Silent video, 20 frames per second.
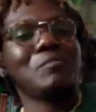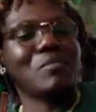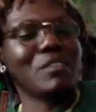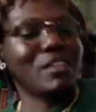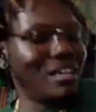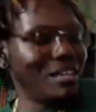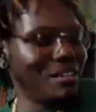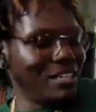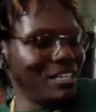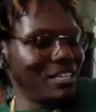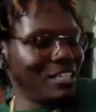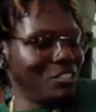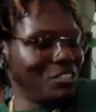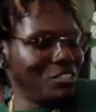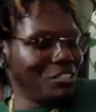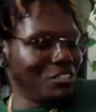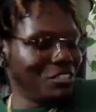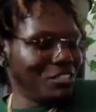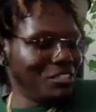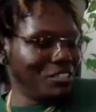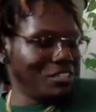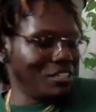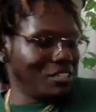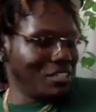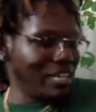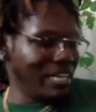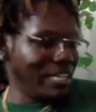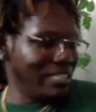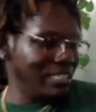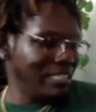and get your
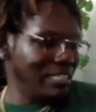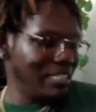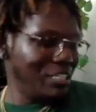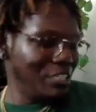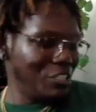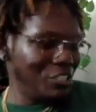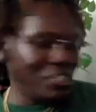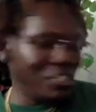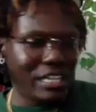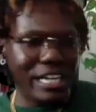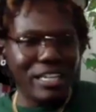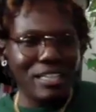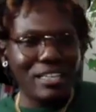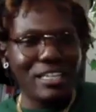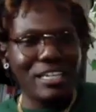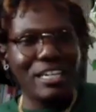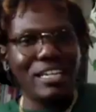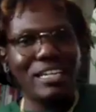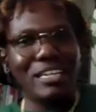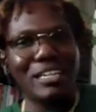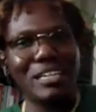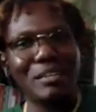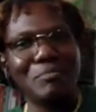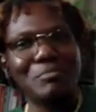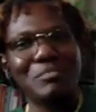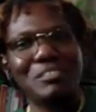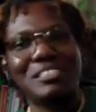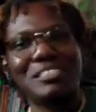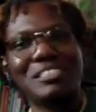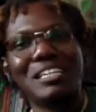content and shit out there, and I'm
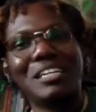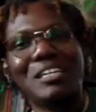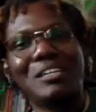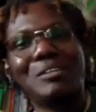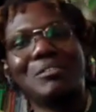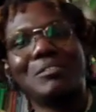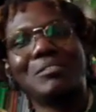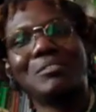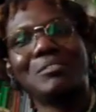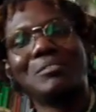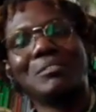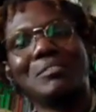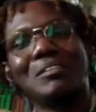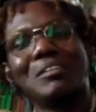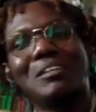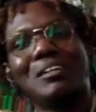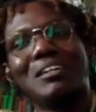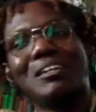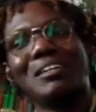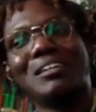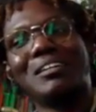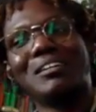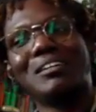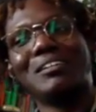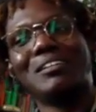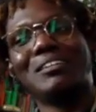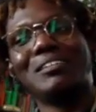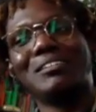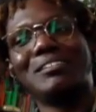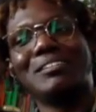still
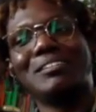uh